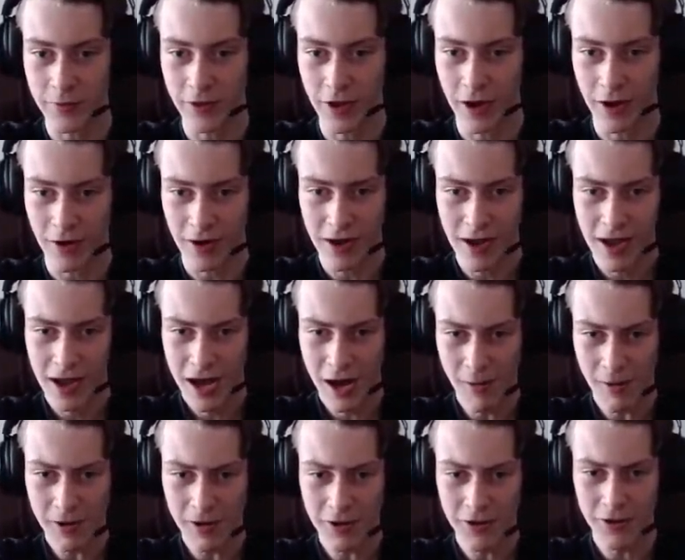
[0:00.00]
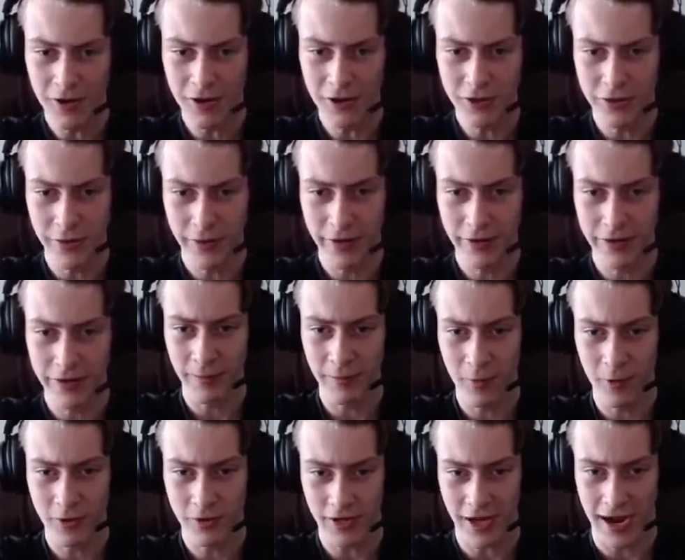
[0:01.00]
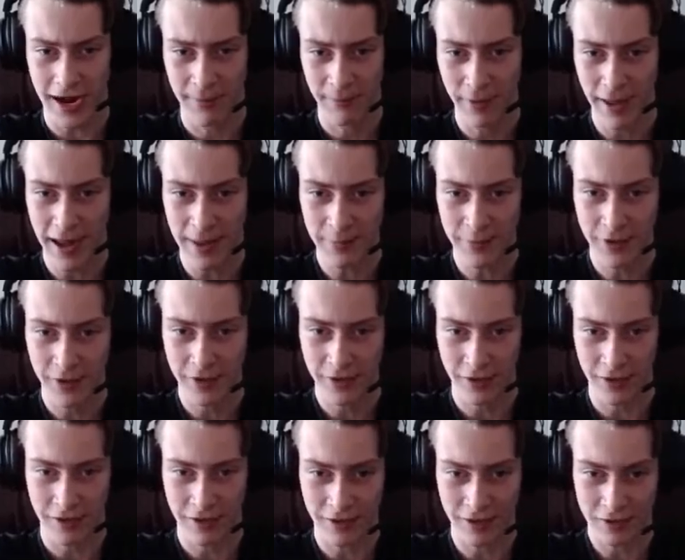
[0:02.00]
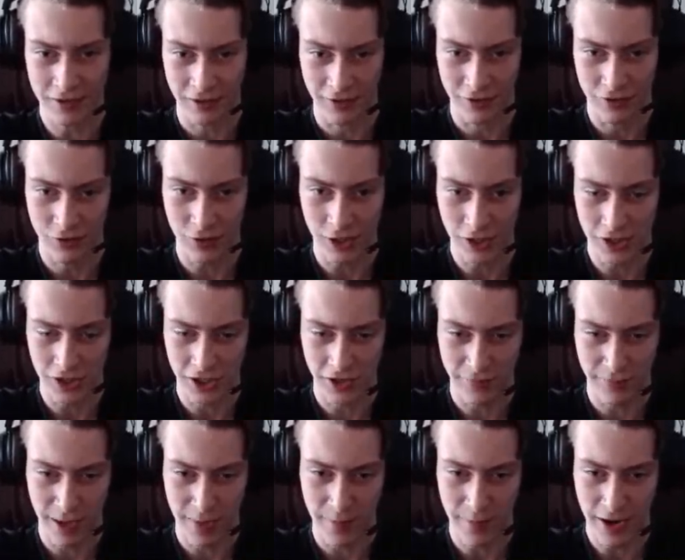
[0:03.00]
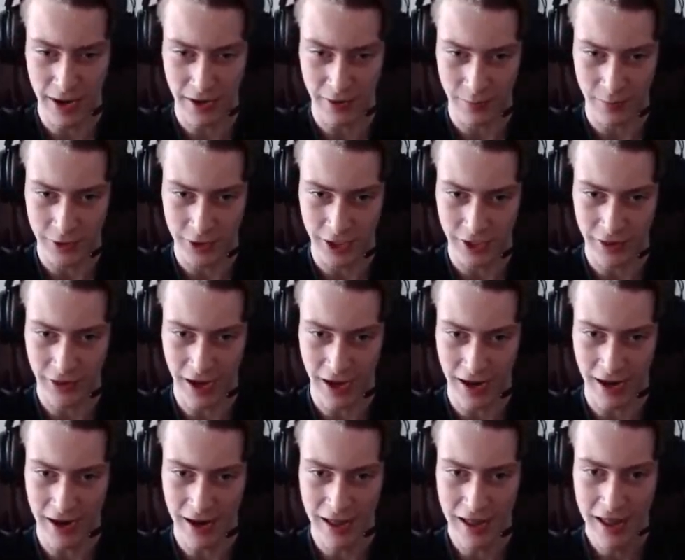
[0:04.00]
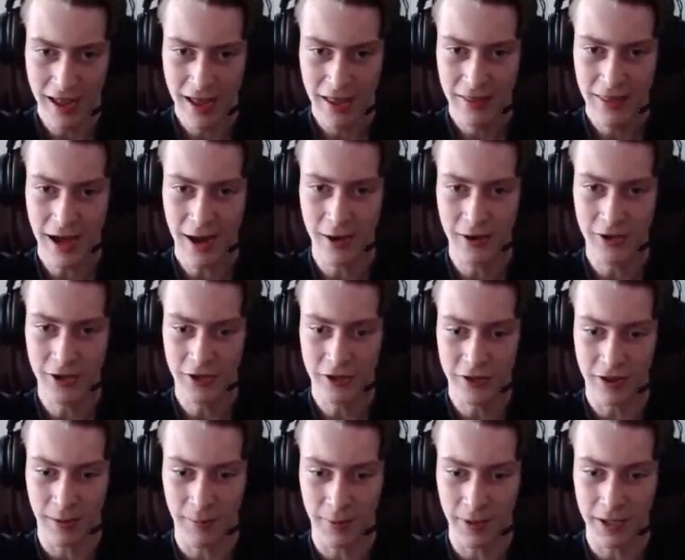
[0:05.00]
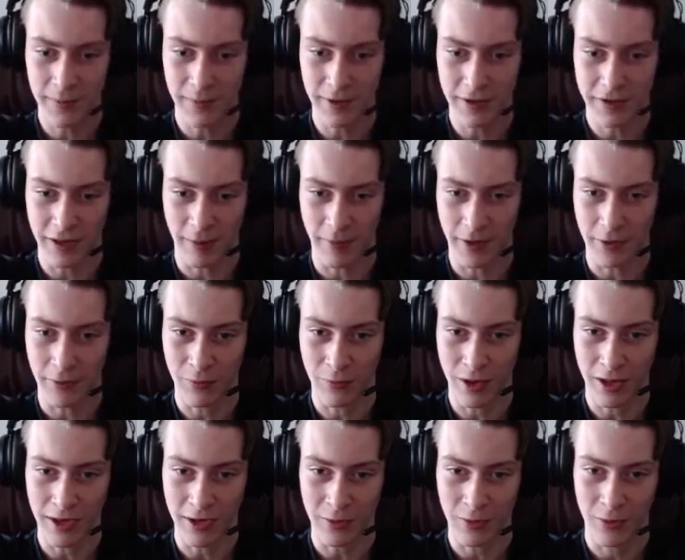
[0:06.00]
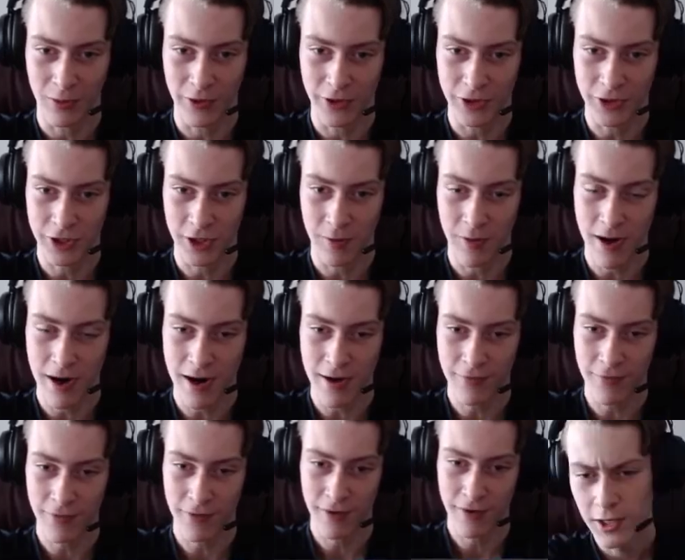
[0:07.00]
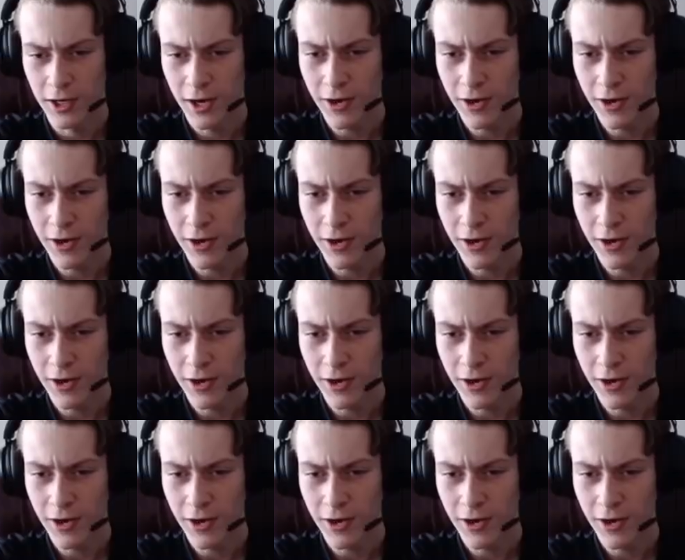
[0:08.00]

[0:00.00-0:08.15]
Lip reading: So I want to start doing more time lapses and construction of my base, which I thought that would just simply be something really cool to show off.